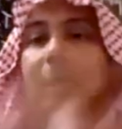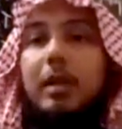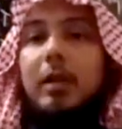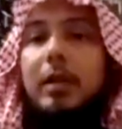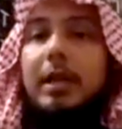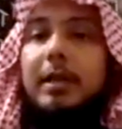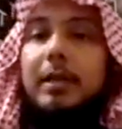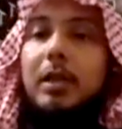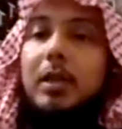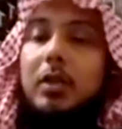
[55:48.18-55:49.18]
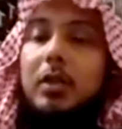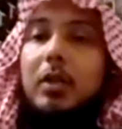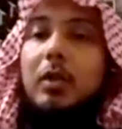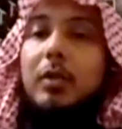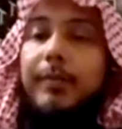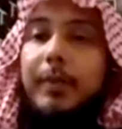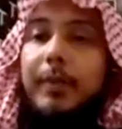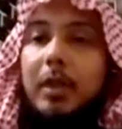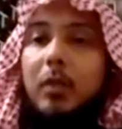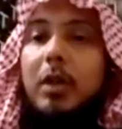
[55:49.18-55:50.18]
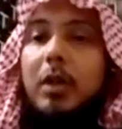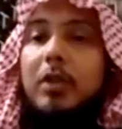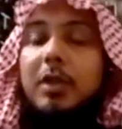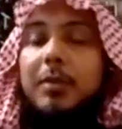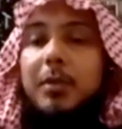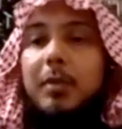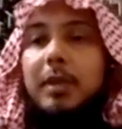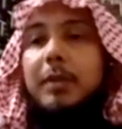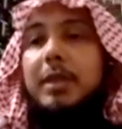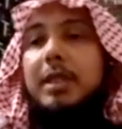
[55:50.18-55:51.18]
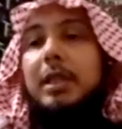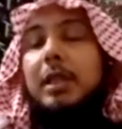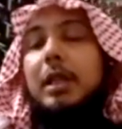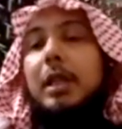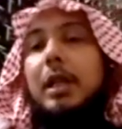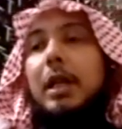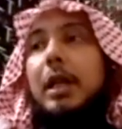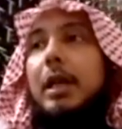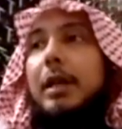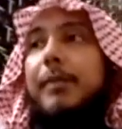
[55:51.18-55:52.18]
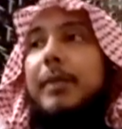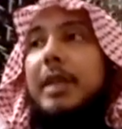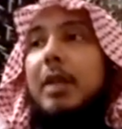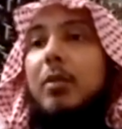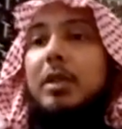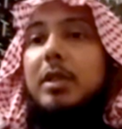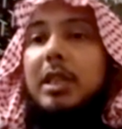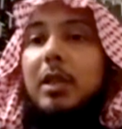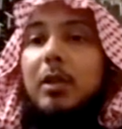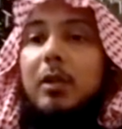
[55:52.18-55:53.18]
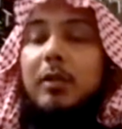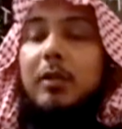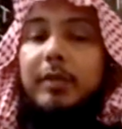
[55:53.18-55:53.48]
Okay, so what dreams will they see? They will see a lot of